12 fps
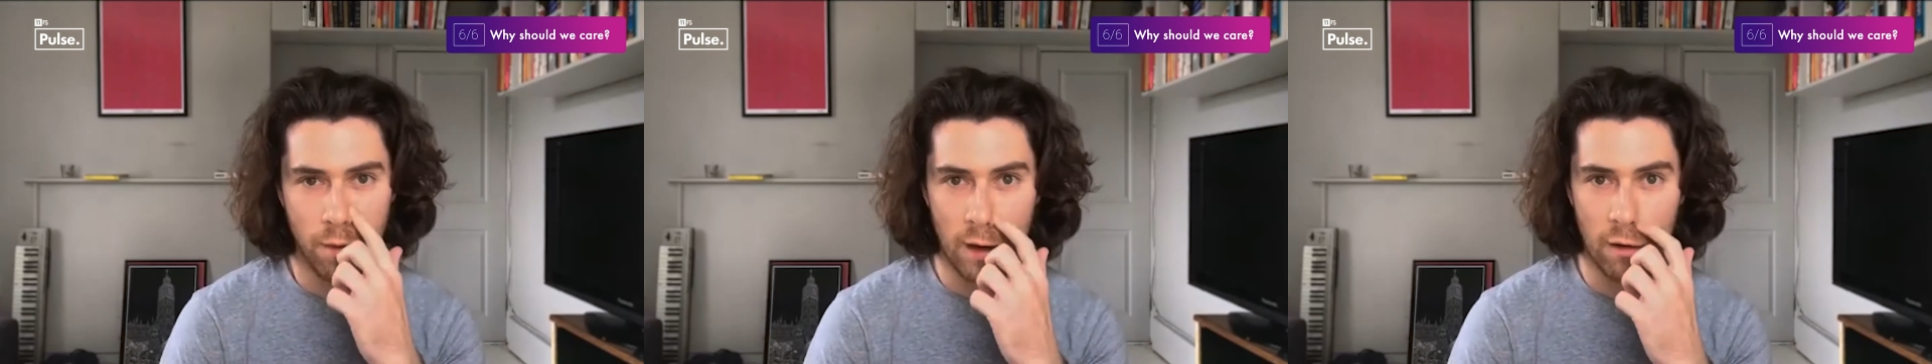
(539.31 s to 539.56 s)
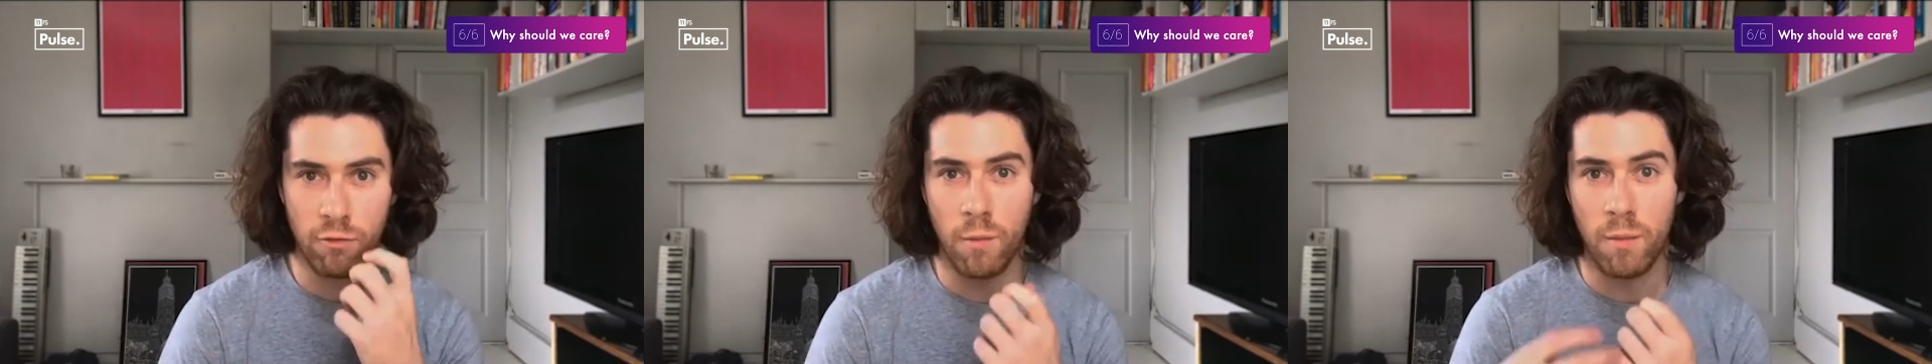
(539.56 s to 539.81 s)

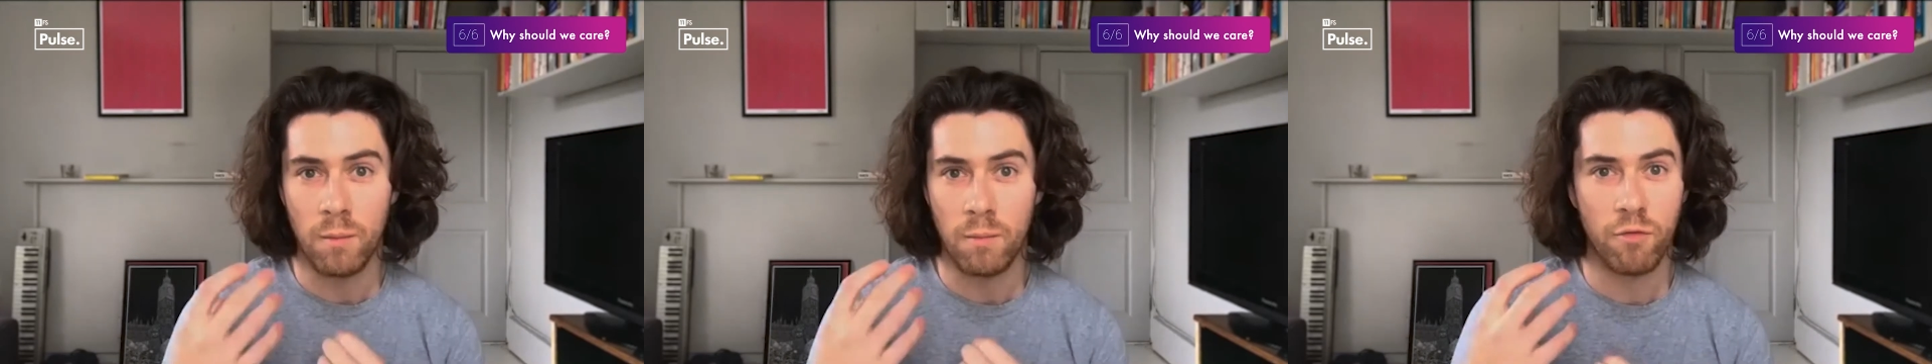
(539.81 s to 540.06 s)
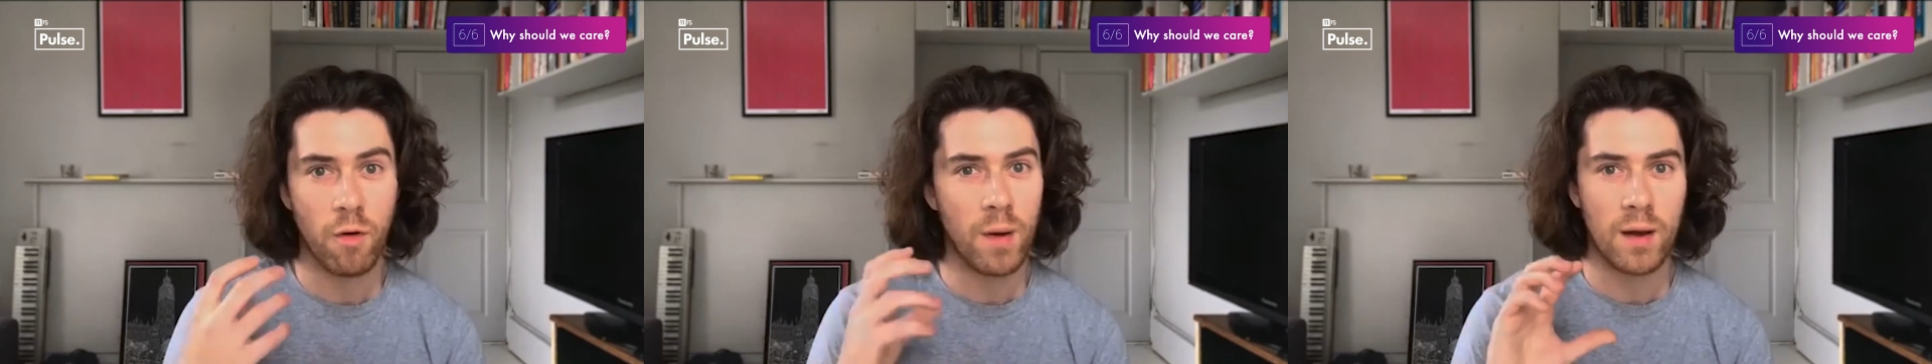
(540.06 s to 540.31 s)
bring
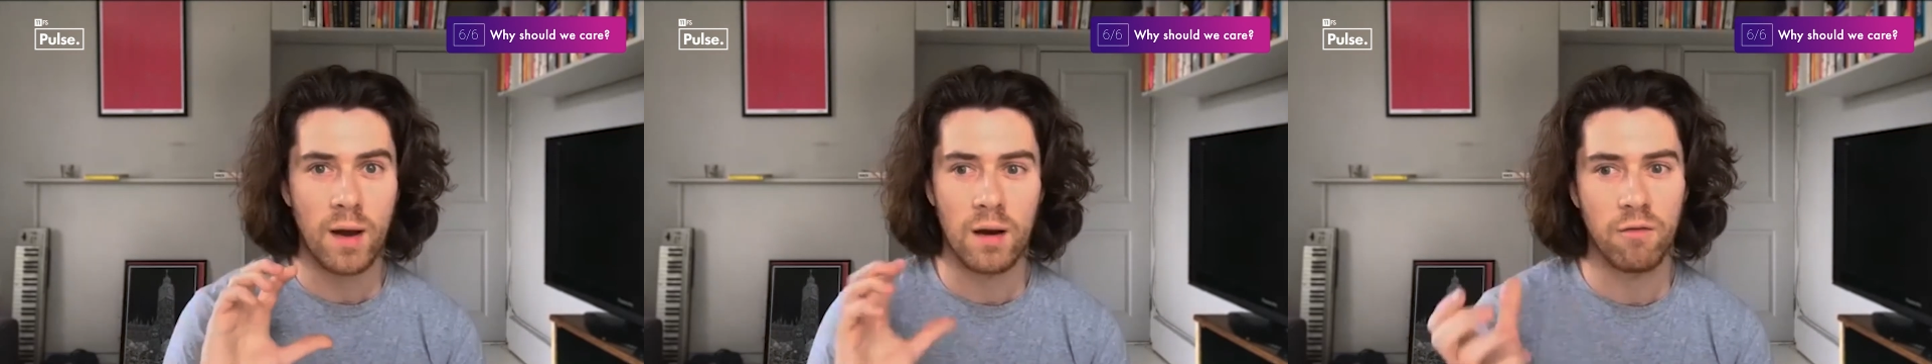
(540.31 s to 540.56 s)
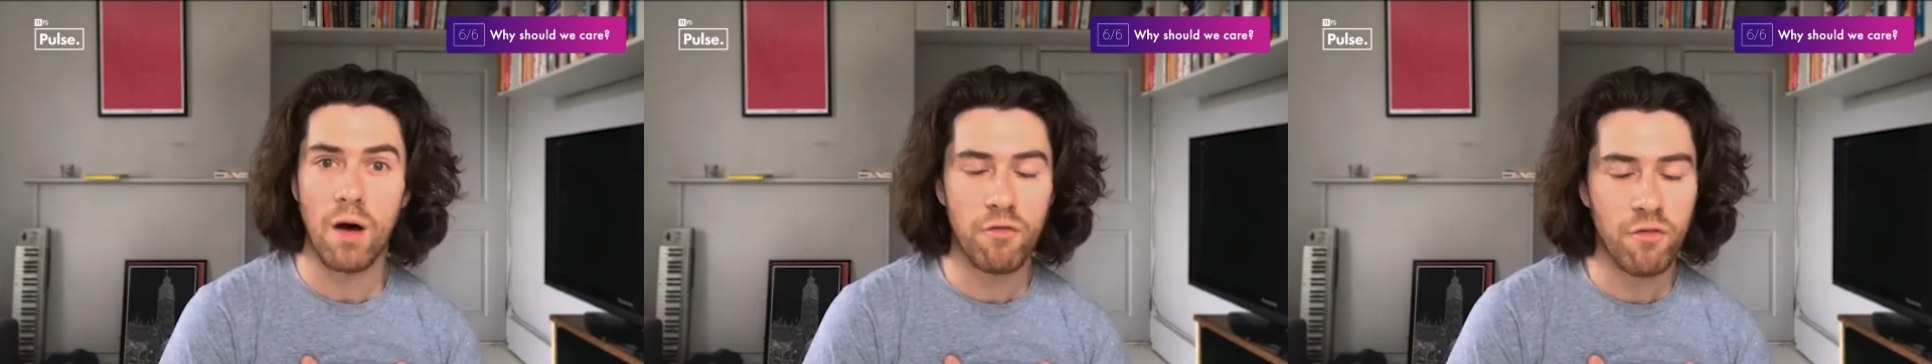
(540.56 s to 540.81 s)
from their
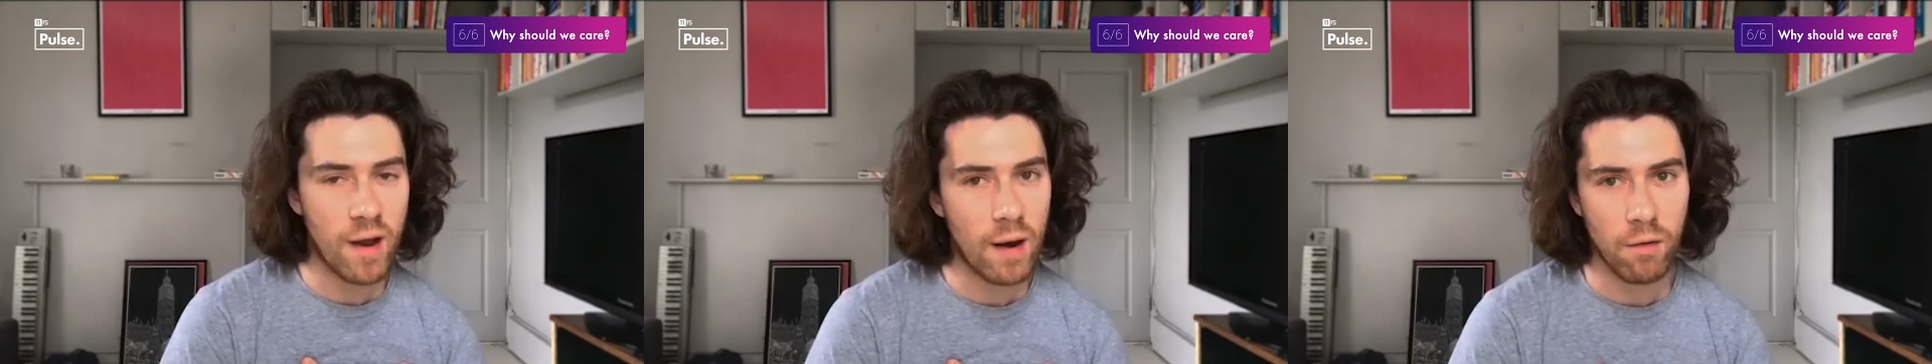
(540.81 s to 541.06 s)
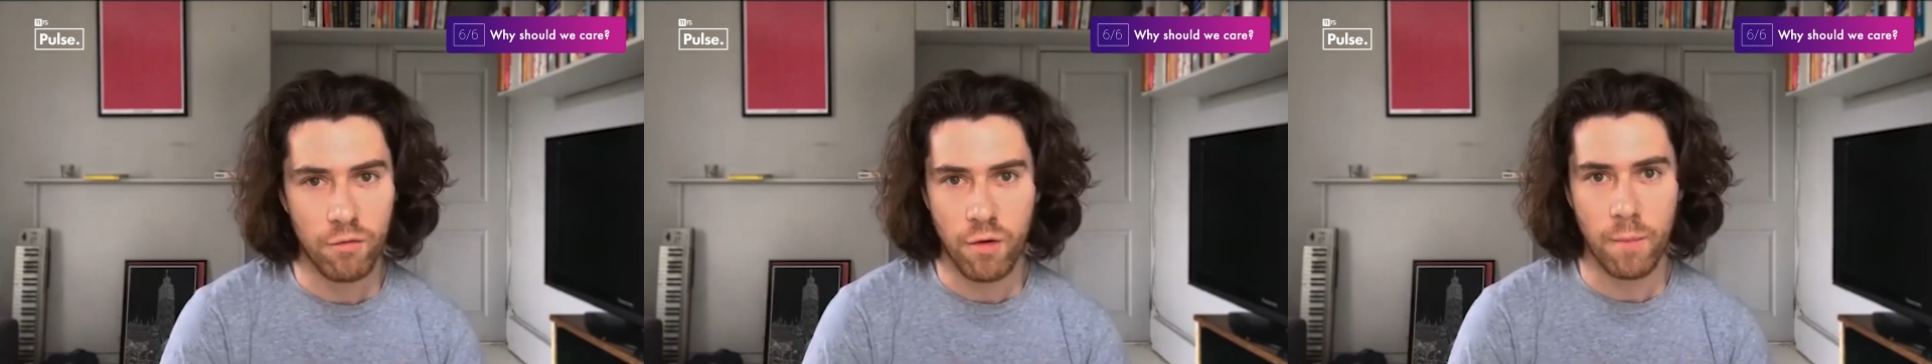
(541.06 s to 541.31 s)
own
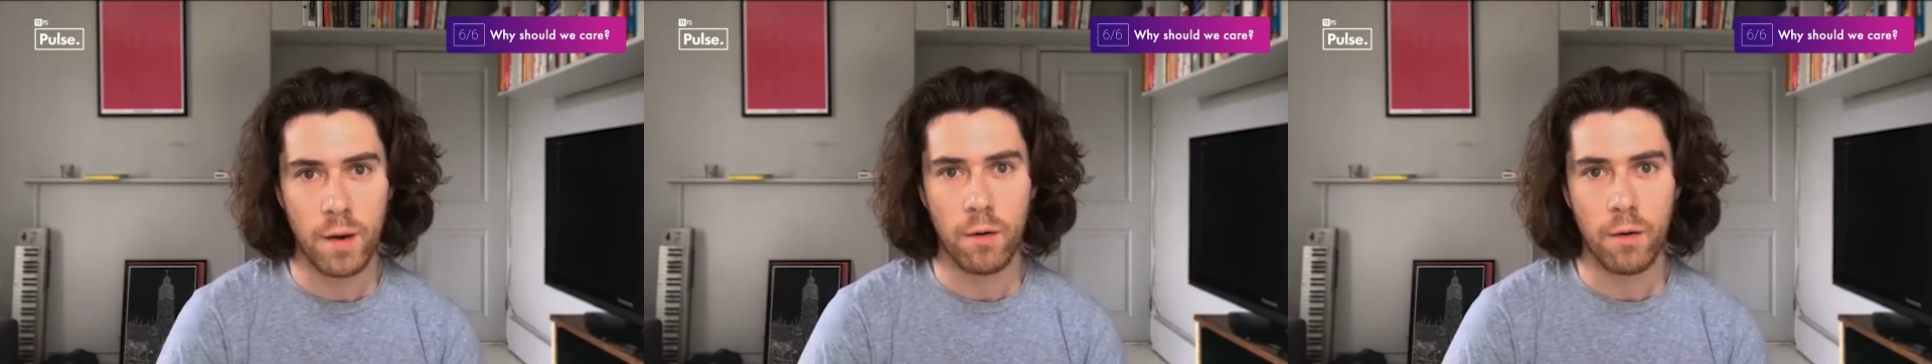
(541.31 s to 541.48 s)
welfare and from